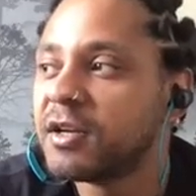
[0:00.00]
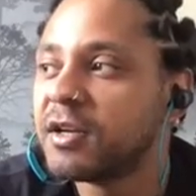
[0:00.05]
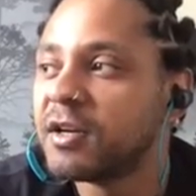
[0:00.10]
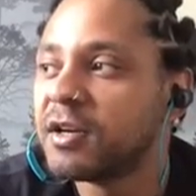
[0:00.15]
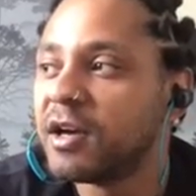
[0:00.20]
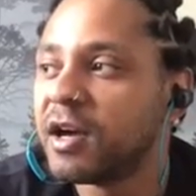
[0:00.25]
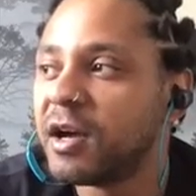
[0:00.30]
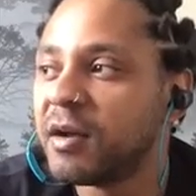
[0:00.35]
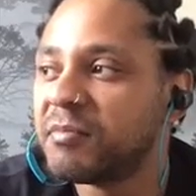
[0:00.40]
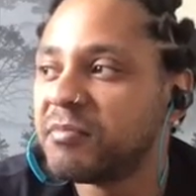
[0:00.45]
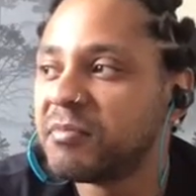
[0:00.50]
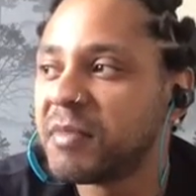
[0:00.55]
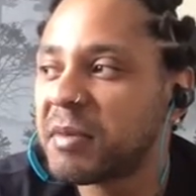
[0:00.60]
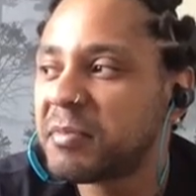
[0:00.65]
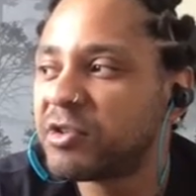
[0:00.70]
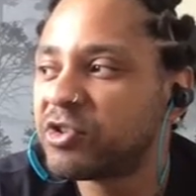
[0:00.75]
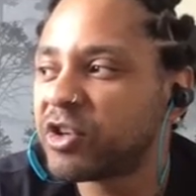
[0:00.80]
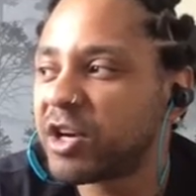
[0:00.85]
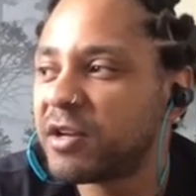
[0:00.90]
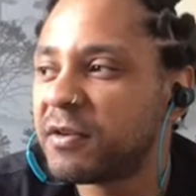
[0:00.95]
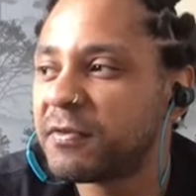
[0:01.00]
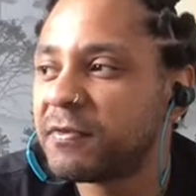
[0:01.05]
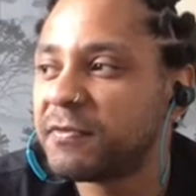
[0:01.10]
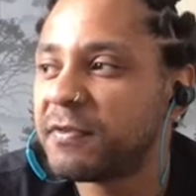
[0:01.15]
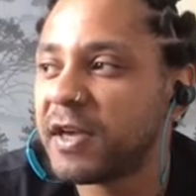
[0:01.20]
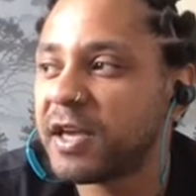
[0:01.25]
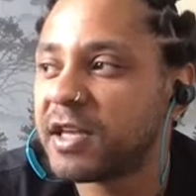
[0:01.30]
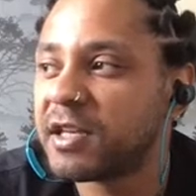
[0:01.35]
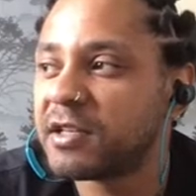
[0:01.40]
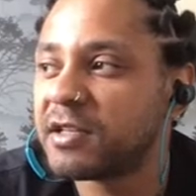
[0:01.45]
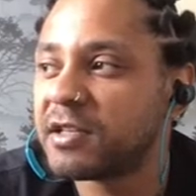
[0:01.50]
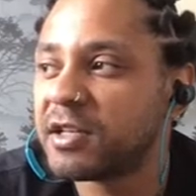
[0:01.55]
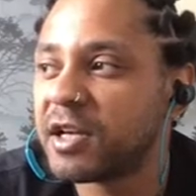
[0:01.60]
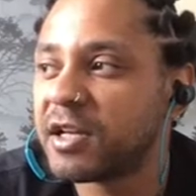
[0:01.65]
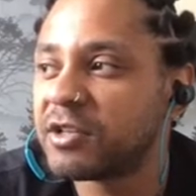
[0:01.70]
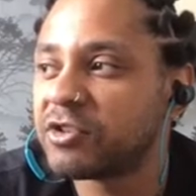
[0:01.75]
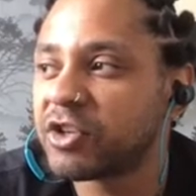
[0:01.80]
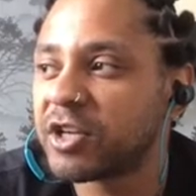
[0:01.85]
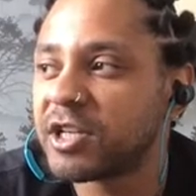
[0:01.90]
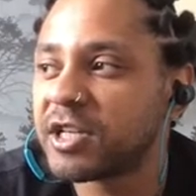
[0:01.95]
Maybe trying to fit in and
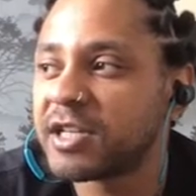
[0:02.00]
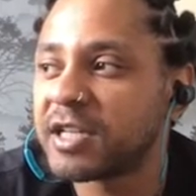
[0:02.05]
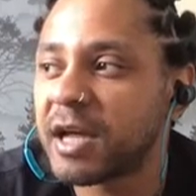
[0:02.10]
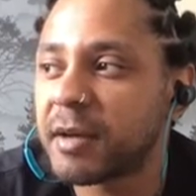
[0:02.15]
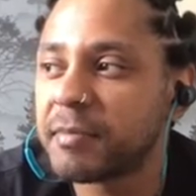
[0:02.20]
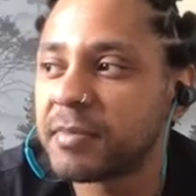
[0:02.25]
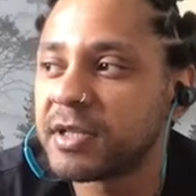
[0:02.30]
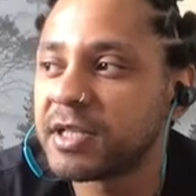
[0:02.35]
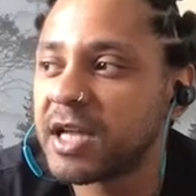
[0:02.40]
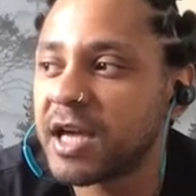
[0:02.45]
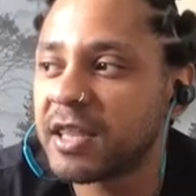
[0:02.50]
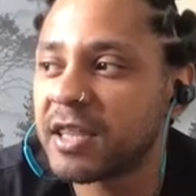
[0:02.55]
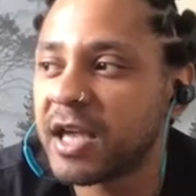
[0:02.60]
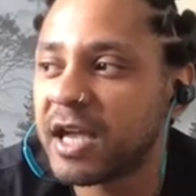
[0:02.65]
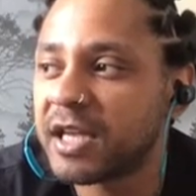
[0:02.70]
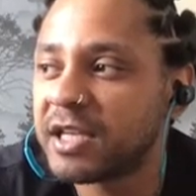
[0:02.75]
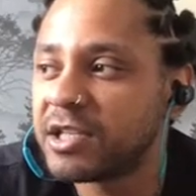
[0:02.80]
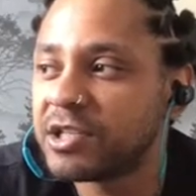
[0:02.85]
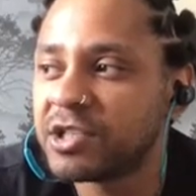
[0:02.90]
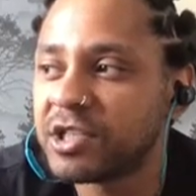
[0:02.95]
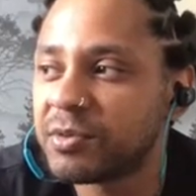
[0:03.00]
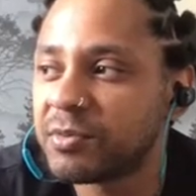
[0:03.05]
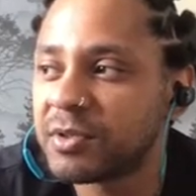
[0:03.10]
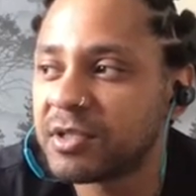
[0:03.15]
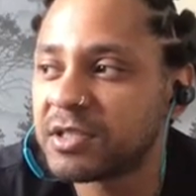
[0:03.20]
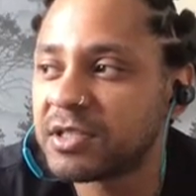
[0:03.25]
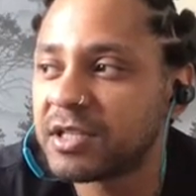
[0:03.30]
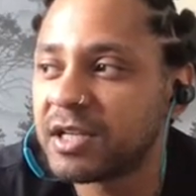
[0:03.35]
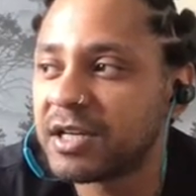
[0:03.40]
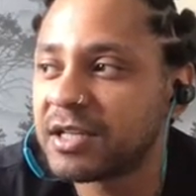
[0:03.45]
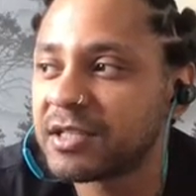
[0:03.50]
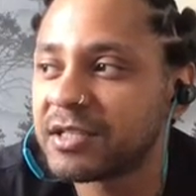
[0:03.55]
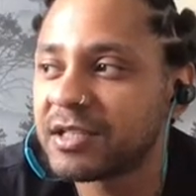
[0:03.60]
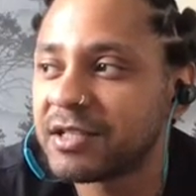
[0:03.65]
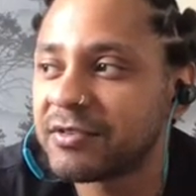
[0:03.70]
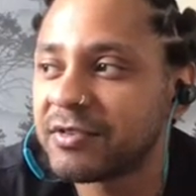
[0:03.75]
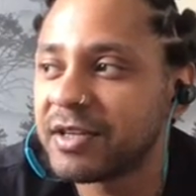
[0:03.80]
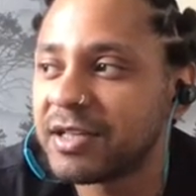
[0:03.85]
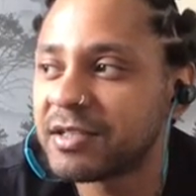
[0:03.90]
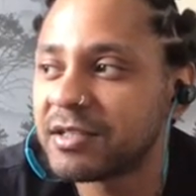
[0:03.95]
trying to dampen down their energy when it's like,
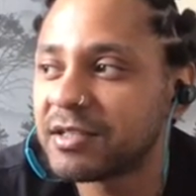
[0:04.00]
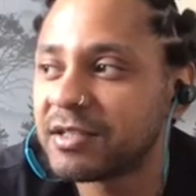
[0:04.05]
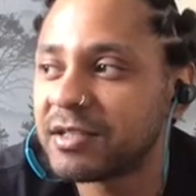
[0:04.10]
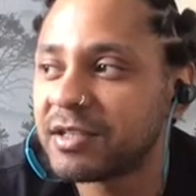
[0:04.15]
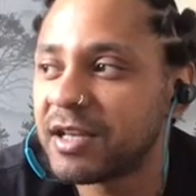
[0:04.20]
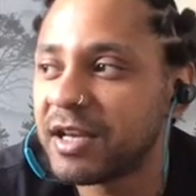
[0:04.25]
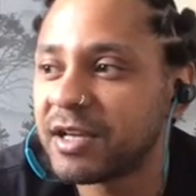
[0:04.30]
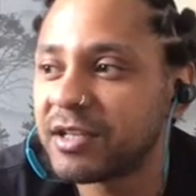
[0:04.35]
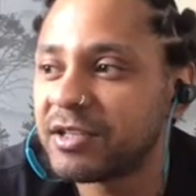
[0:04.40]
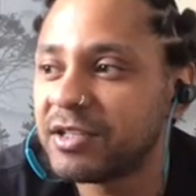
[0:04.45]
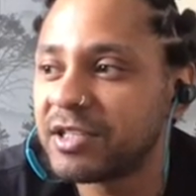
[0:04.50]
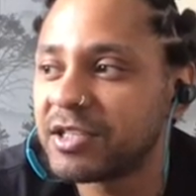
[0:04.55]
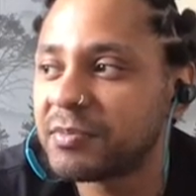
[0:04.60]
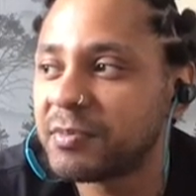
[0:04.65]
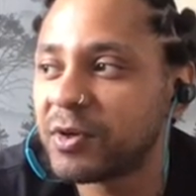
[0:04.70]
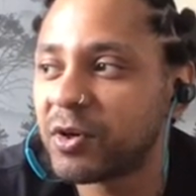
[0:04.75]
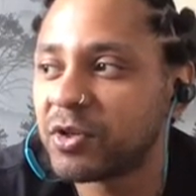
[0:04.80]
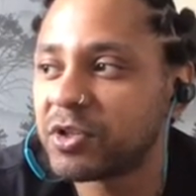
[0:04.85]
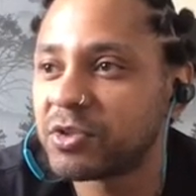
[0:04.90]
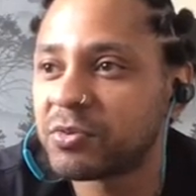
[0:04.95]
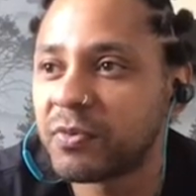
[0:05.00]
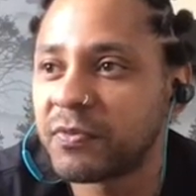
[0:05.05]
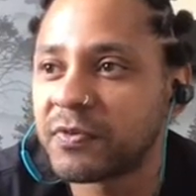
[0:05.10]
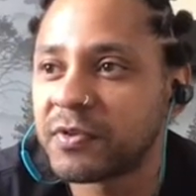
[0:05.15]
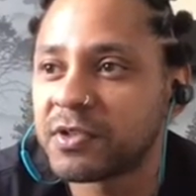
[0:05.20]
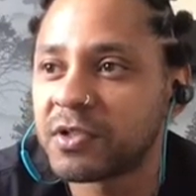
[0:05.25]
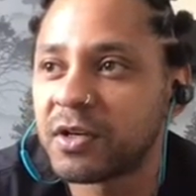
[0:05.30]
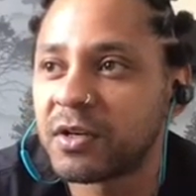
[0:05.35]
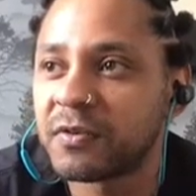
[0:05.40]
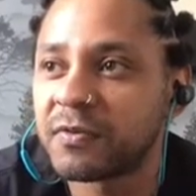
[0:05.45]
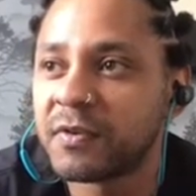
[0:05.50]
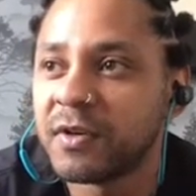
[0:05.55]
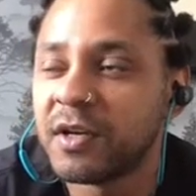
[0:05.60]
you need to be honest with yourself.